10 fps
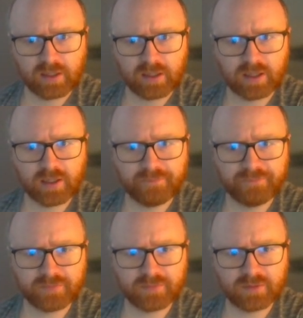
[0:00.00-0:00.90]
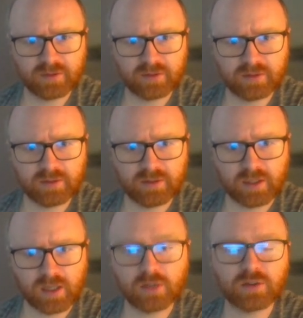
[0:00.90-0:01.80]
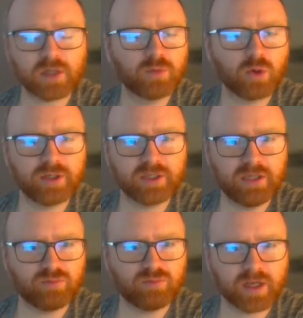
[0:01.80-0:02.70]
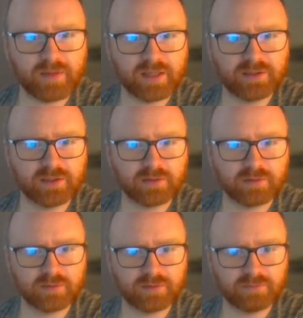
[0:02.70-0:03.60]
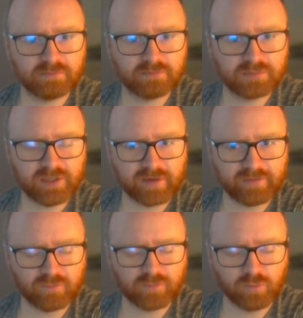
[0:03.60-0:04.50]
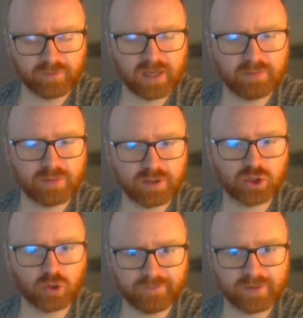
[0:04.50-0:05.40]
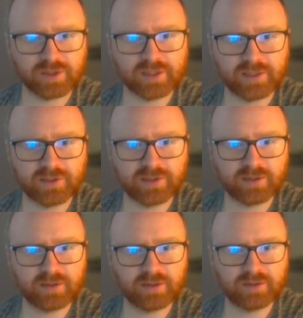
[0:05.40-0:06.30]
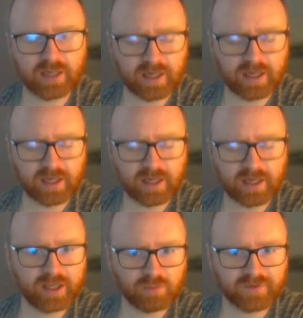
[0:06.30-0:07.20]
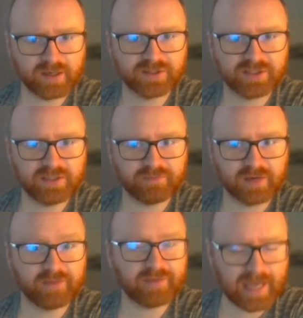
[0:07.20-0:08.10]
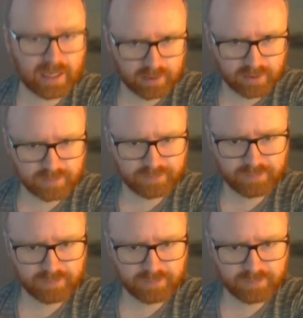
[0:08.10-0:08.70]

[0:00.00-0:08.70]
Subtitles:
I'm not going to keep recommending c5 over and over again, but the short version is breaking with either c5 earlier